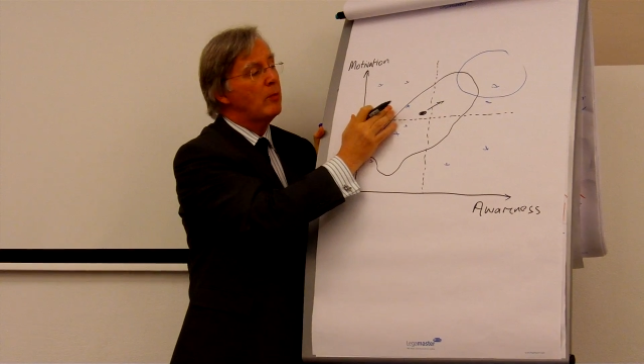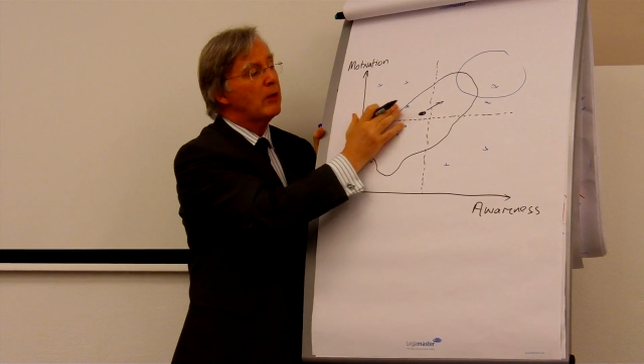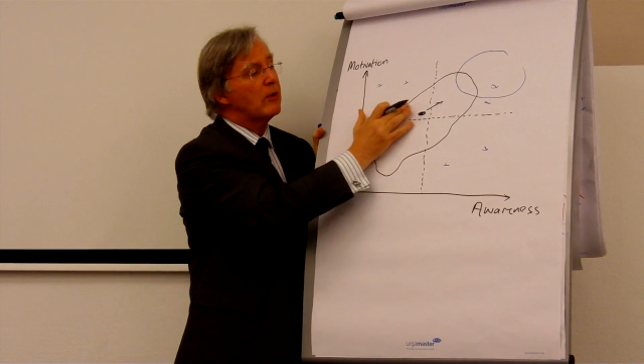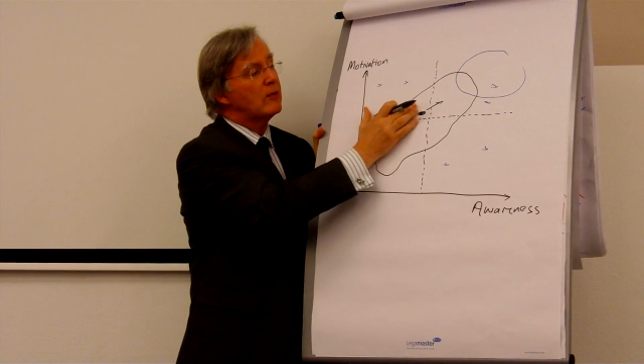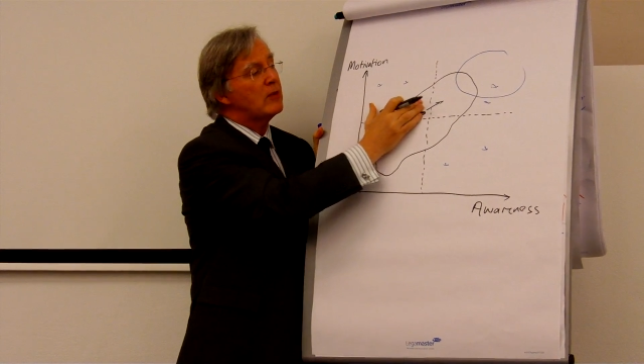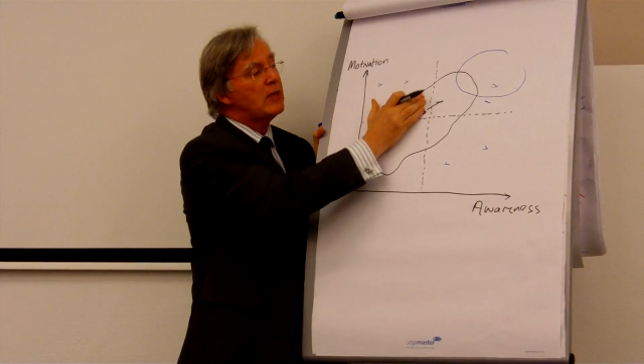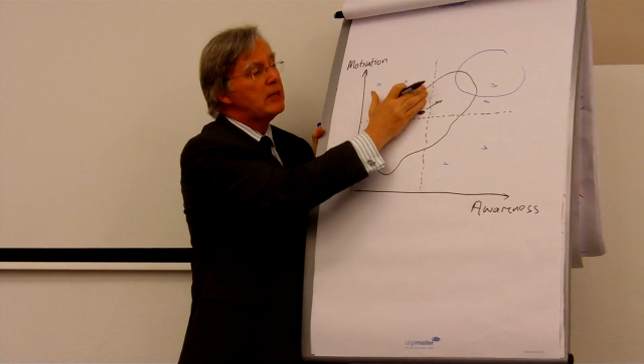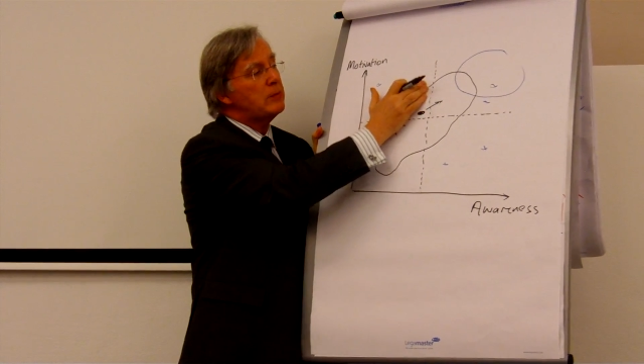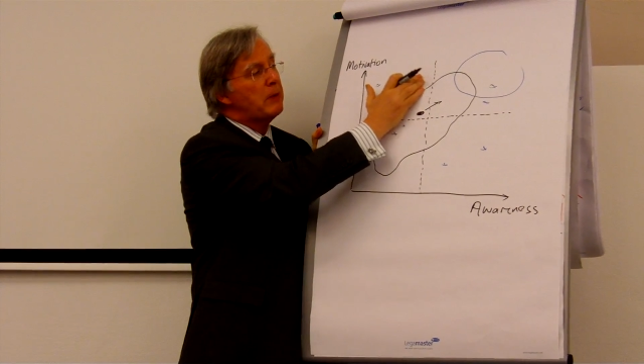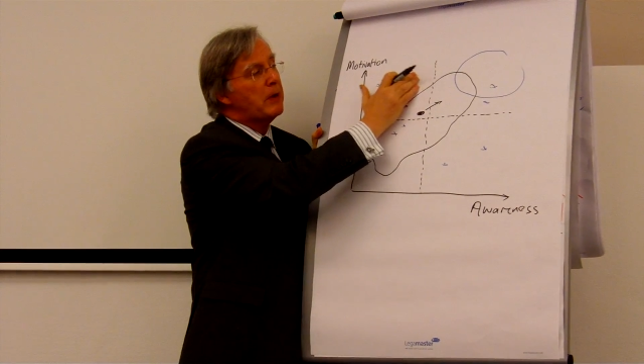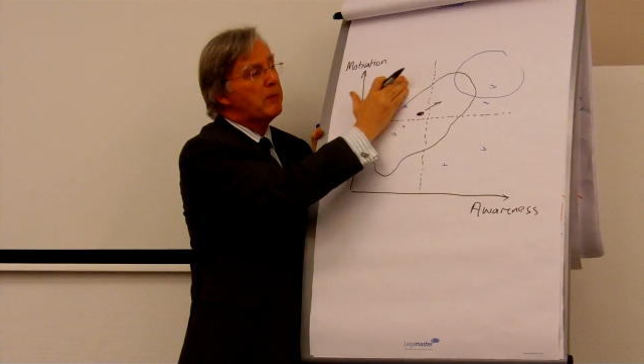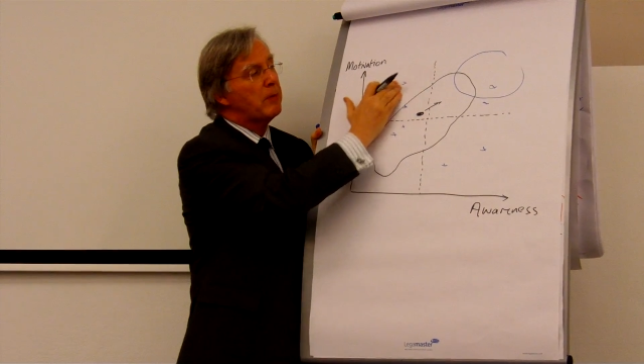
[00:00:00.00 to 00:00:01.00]
because these
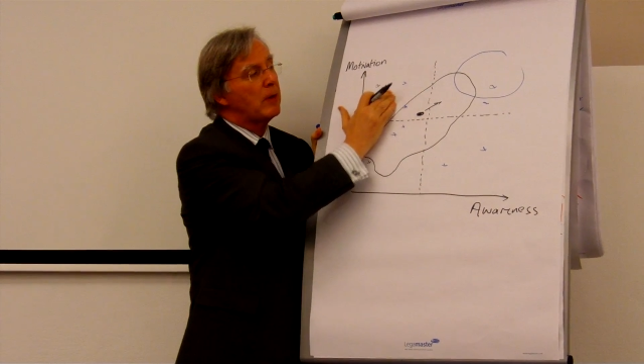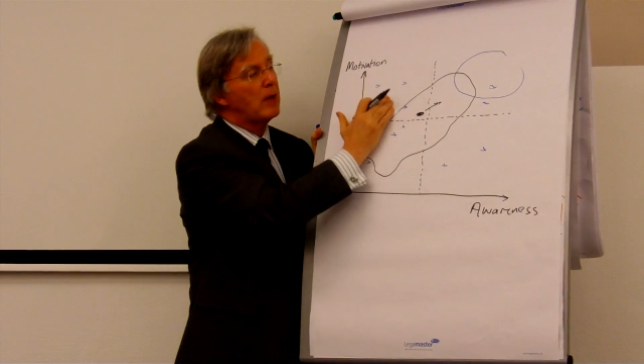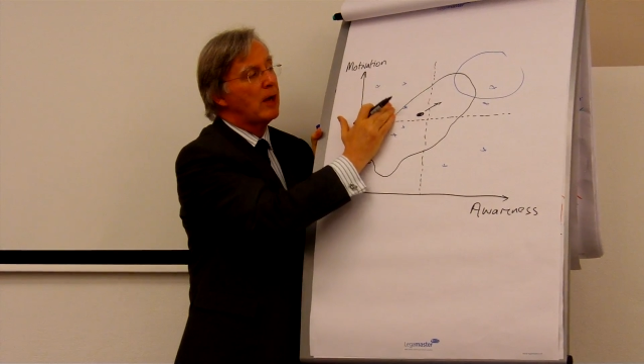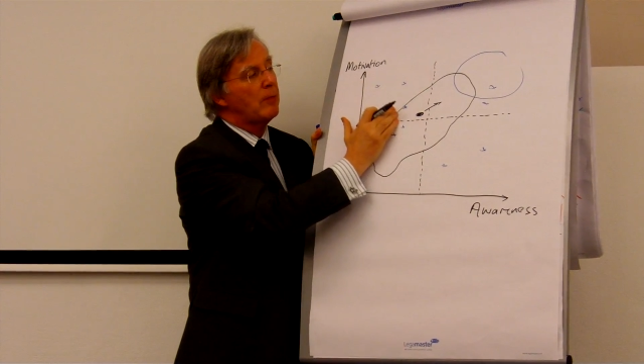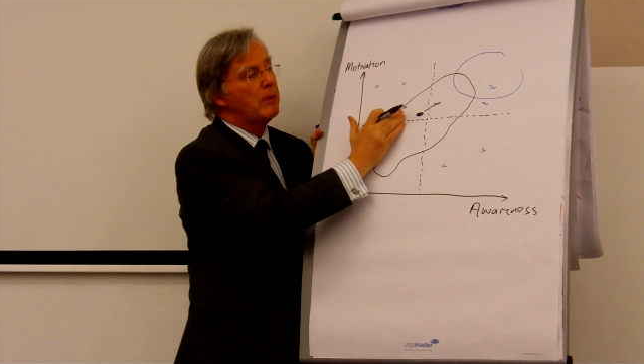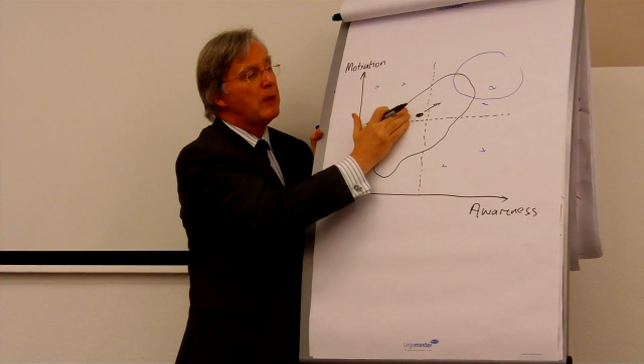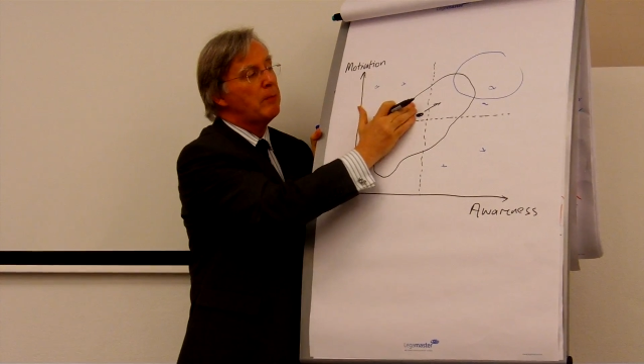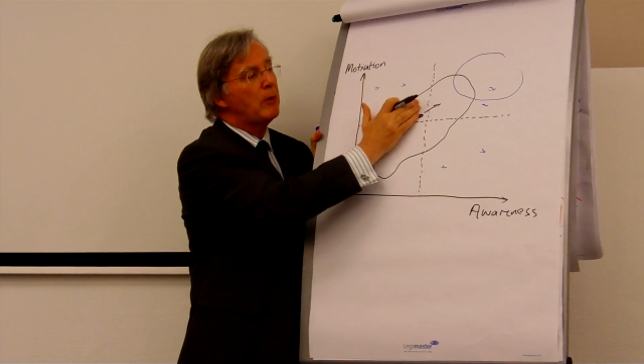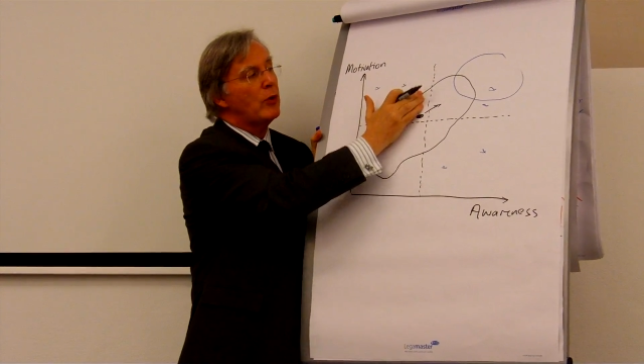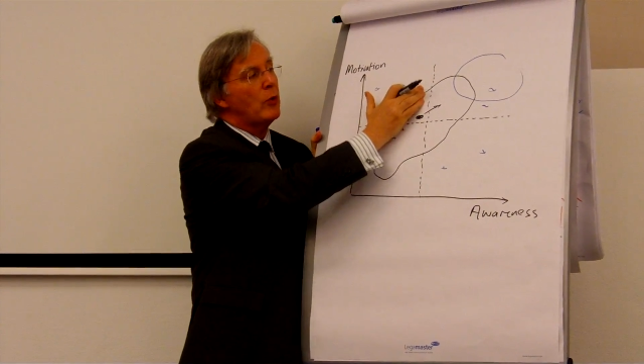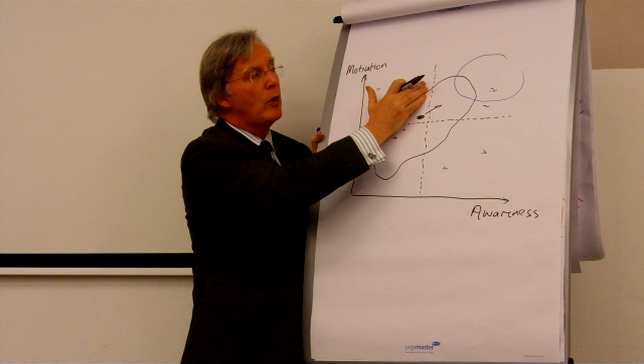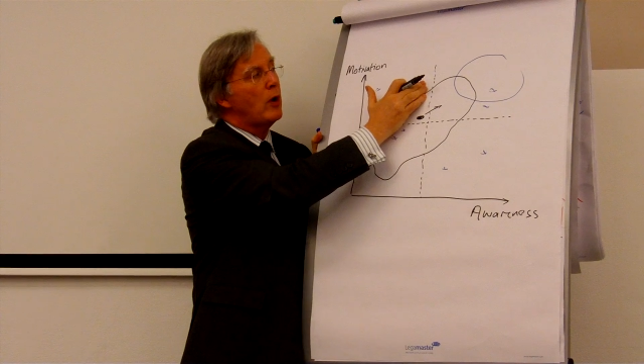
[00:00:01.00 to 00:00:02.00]
people are
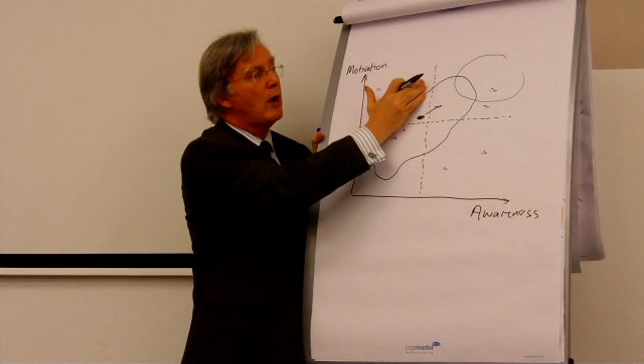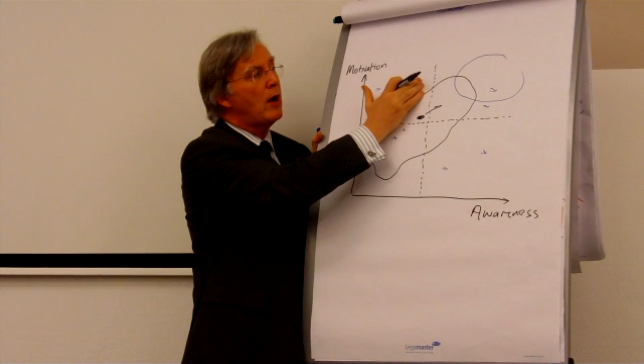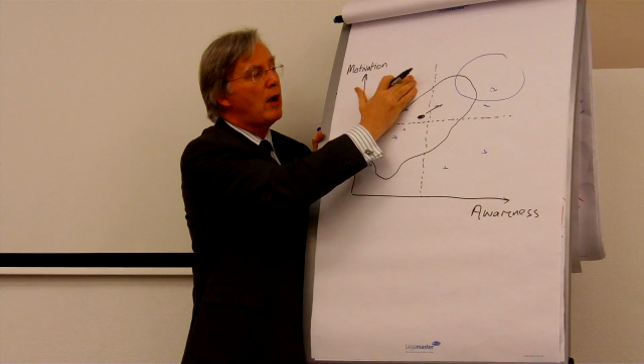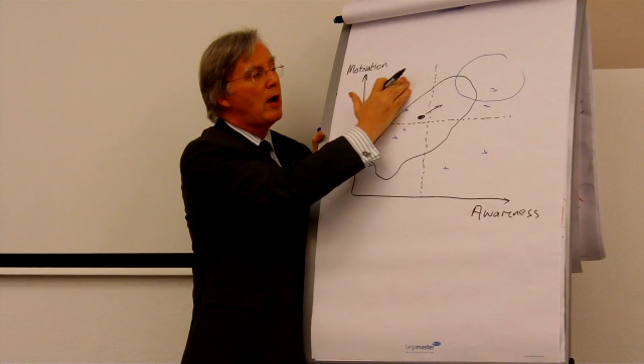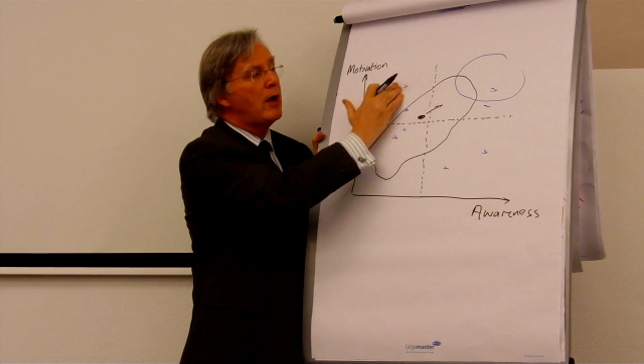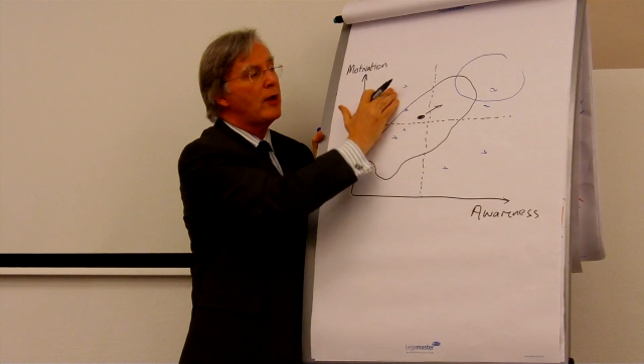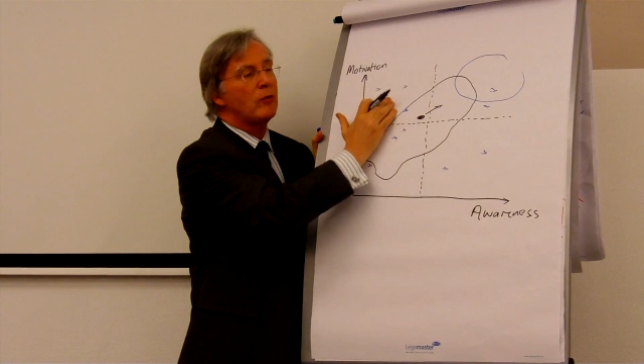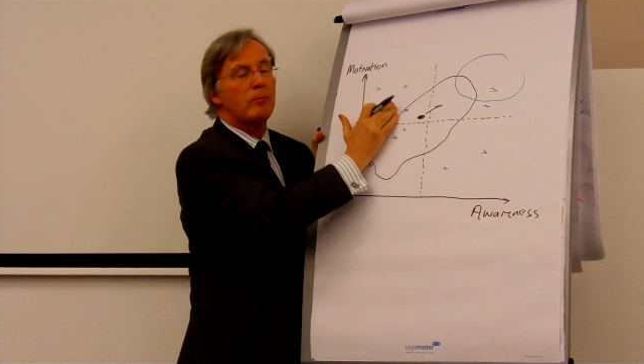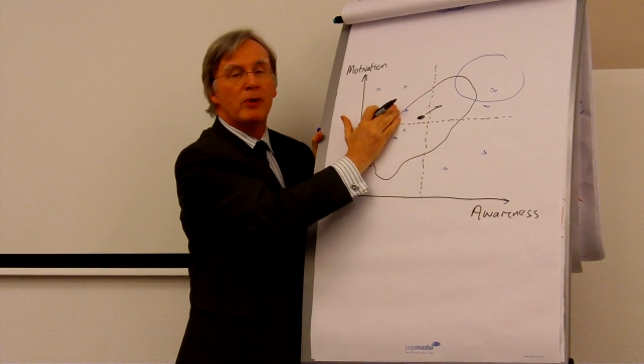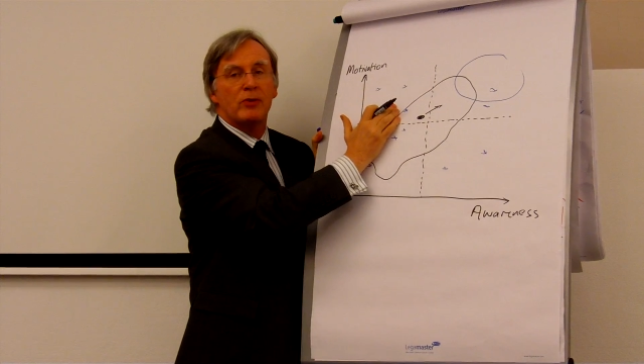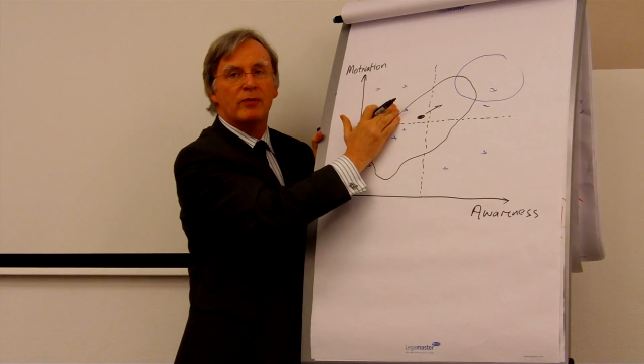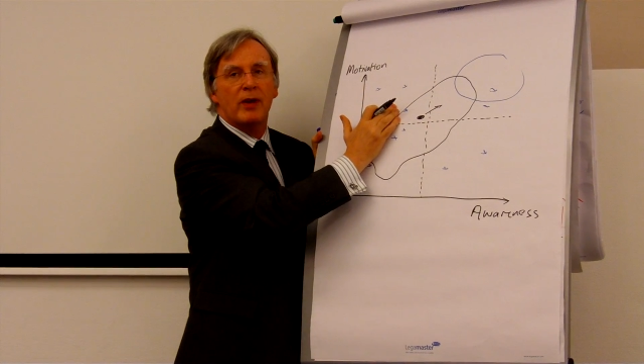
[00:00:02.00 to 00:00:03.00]
people who are high on
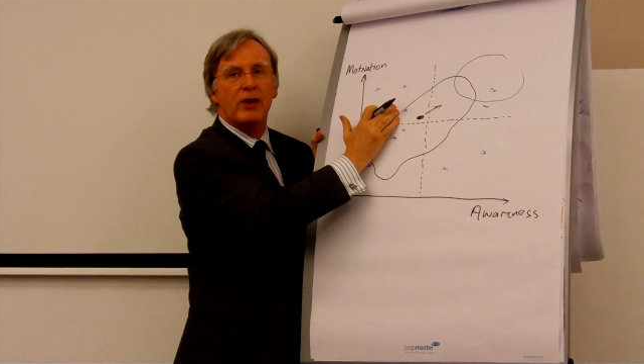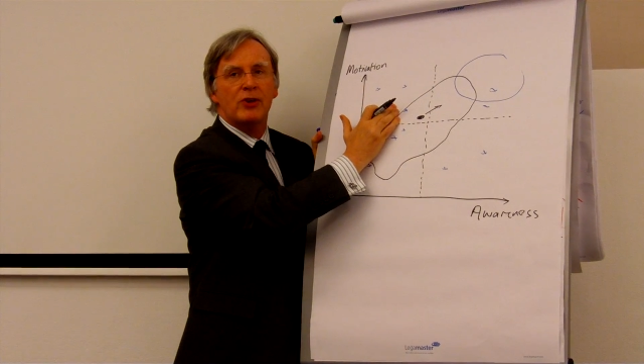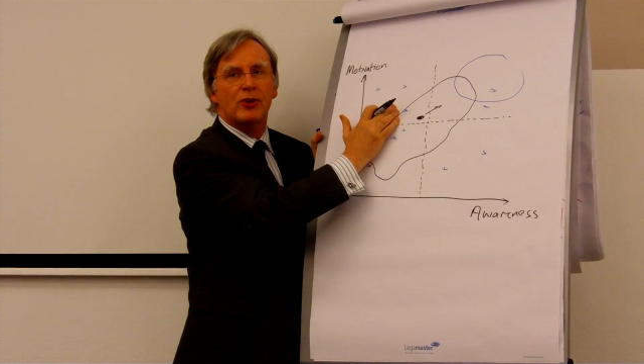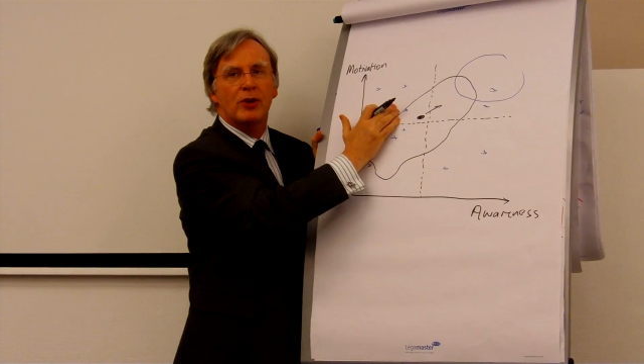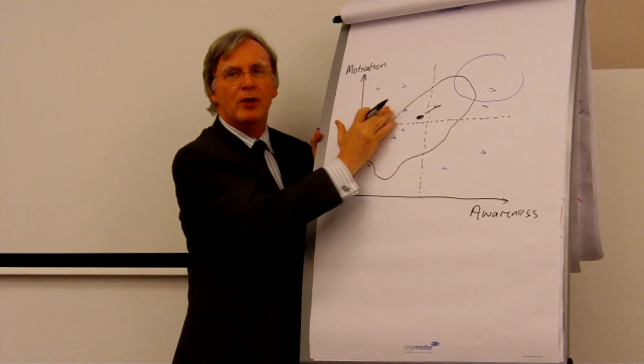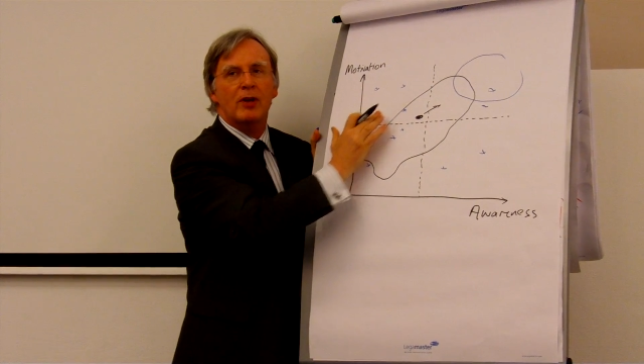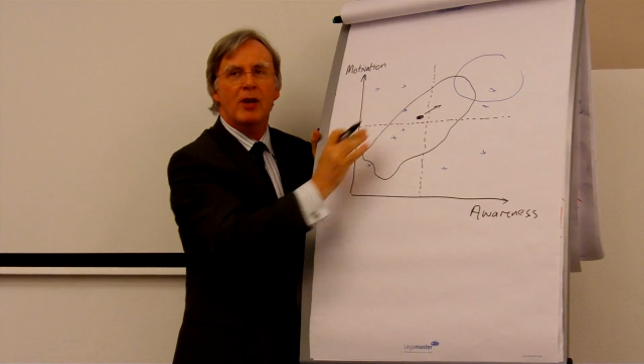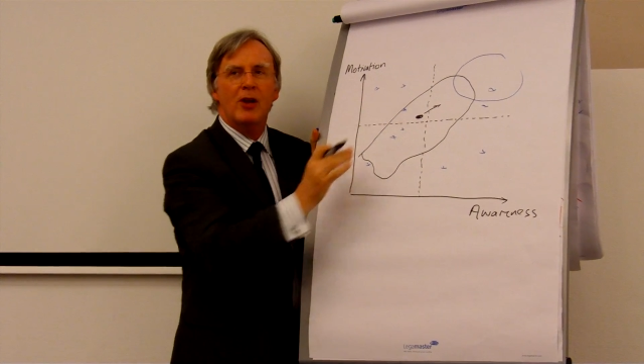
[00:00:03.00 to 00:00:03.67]
motivation,